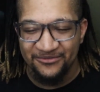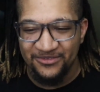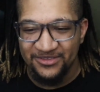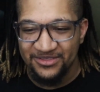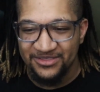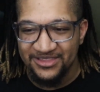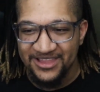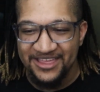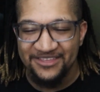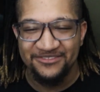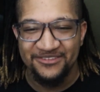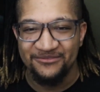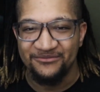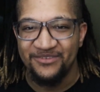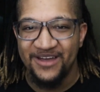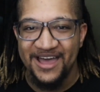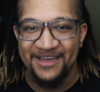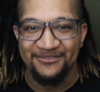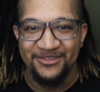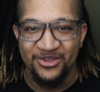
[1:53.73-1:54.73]
less than
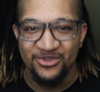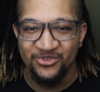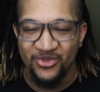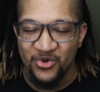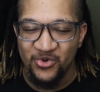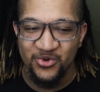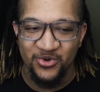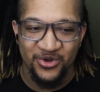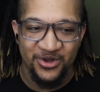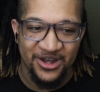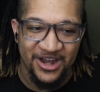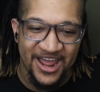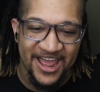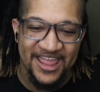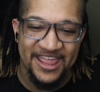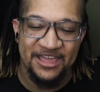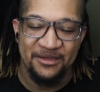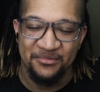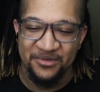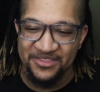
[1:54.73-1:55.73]
5 years older than I
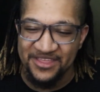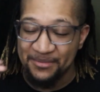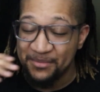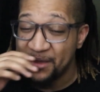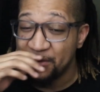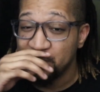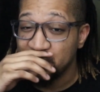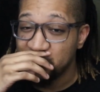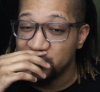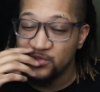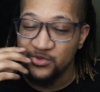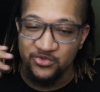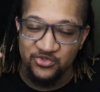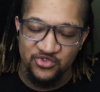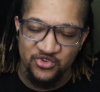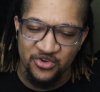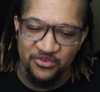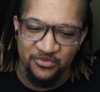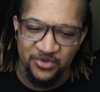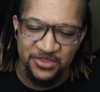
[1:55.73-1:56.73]
am, because I'm not really too
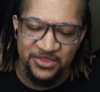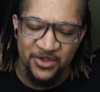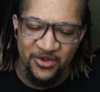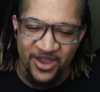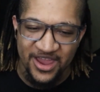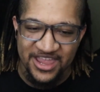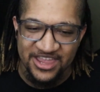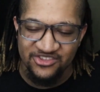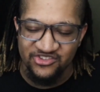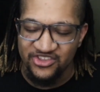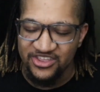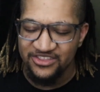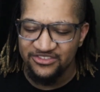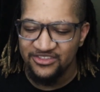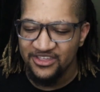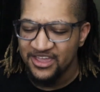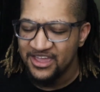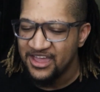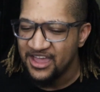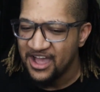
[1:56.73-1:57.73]
sure of what their age is.
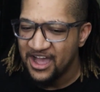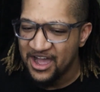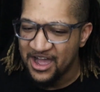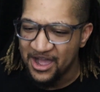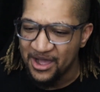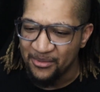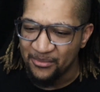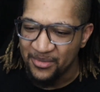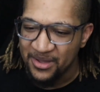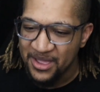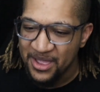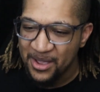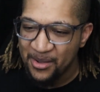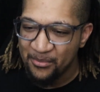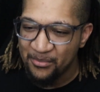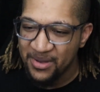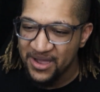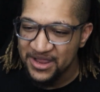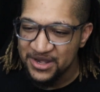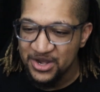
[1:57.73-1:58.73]

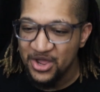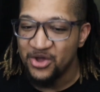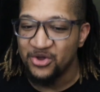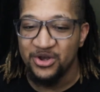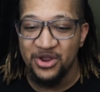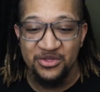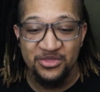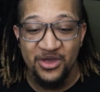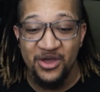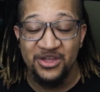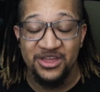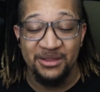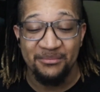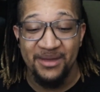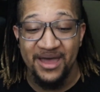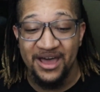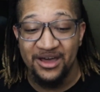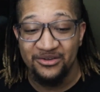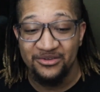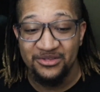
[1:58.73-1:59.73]
But no, they're talking
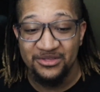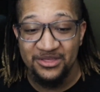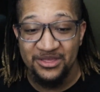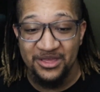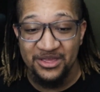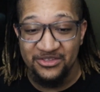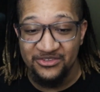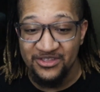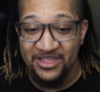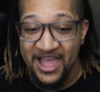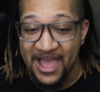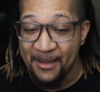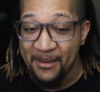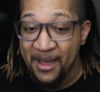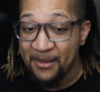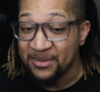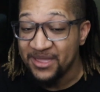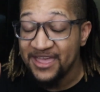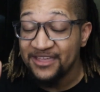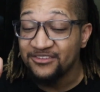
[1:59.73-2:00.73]
about.
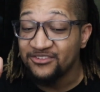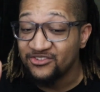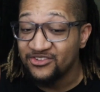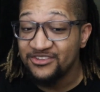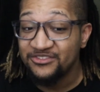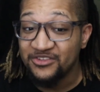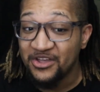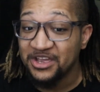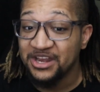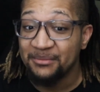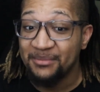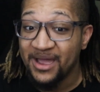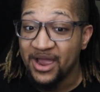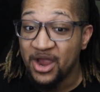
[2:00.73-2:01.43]
I'm guessing she's talking about